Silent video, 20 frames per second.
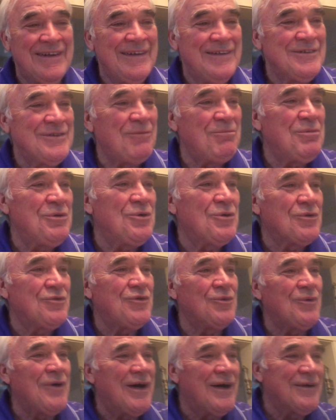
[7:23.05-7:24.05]
It's a
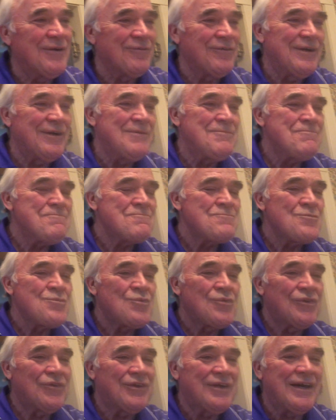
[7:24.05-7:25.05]
beautiful winery,
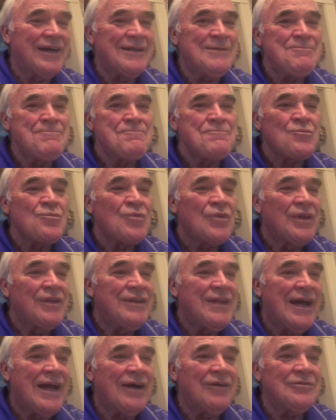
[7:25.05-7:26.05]
okay?
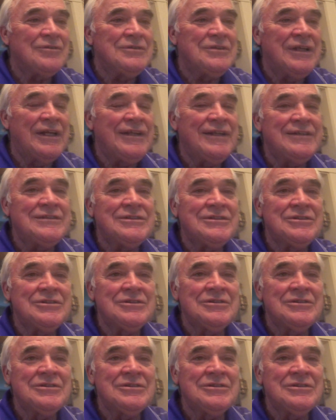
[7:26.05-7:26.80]
Now, and this,